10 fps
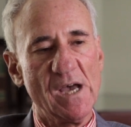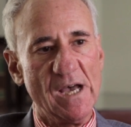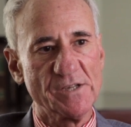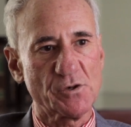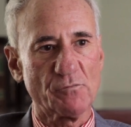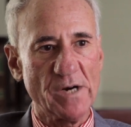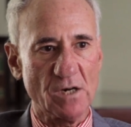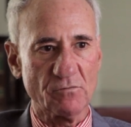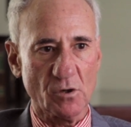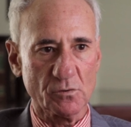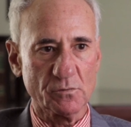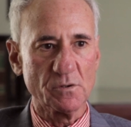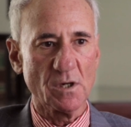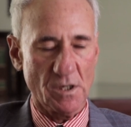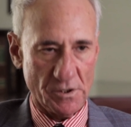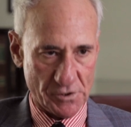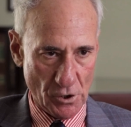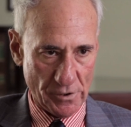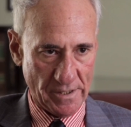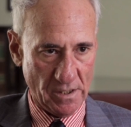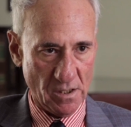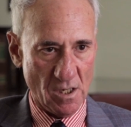as a railroad attorney,